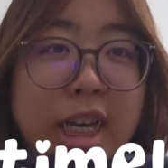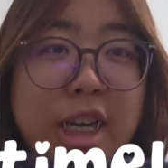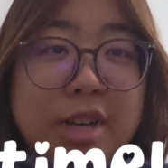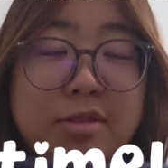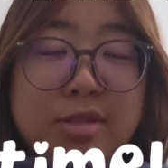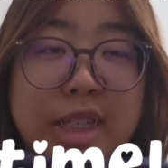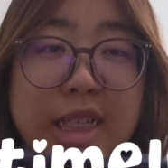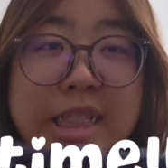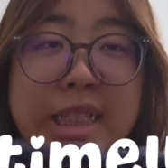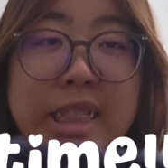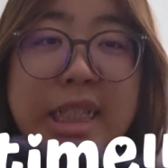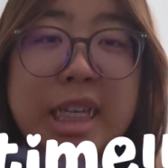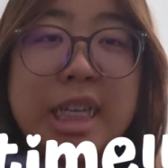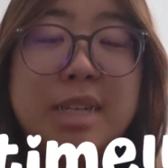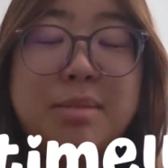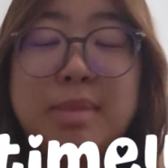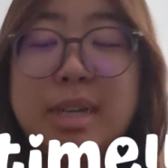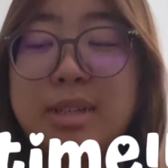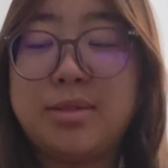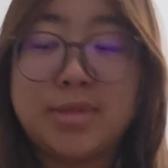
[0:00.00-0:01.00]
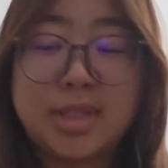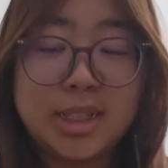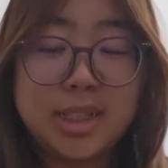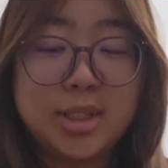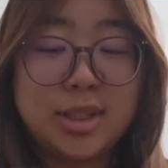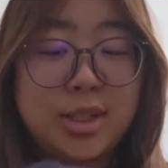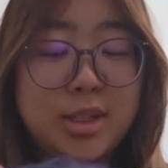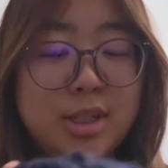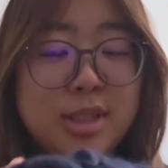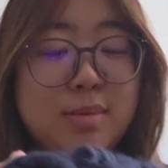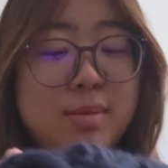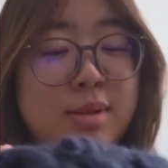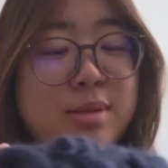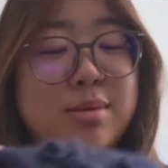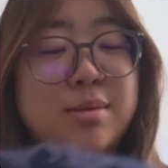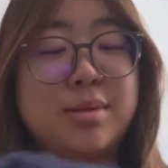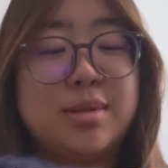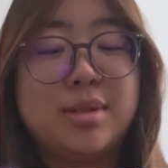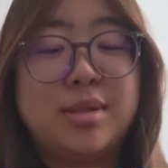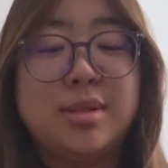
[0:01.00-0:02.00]
After I said my wrist hurts, my
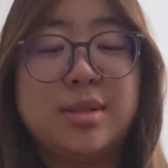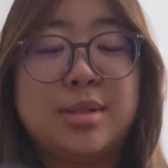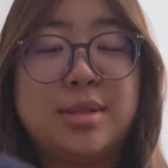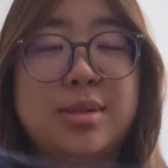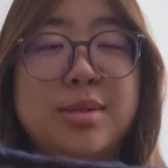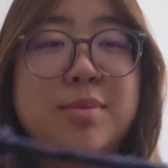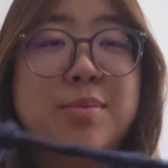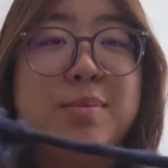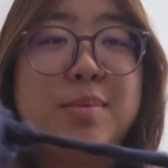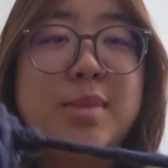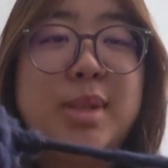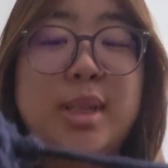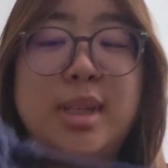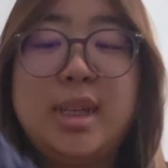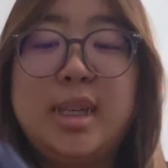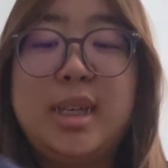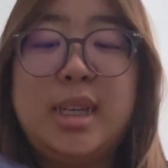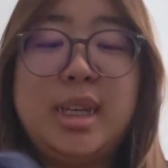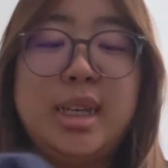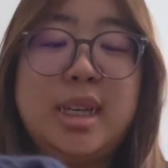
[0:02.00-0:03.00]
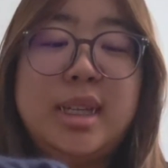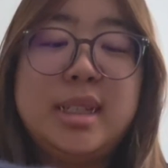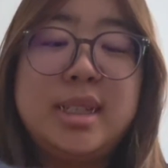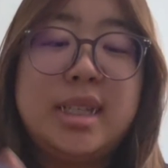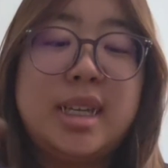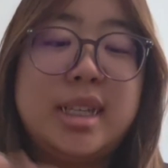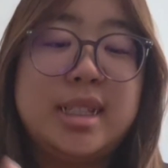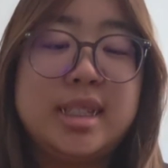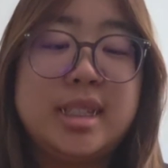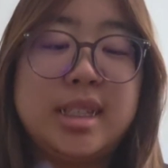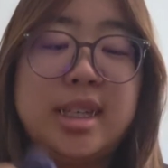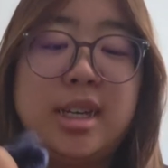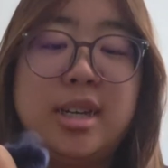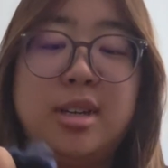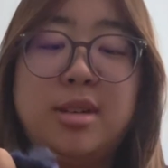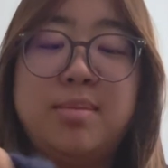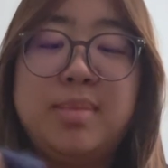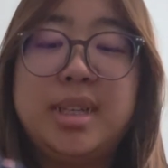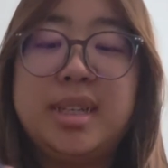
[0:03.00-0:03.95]
shoulder hurts, it just has to go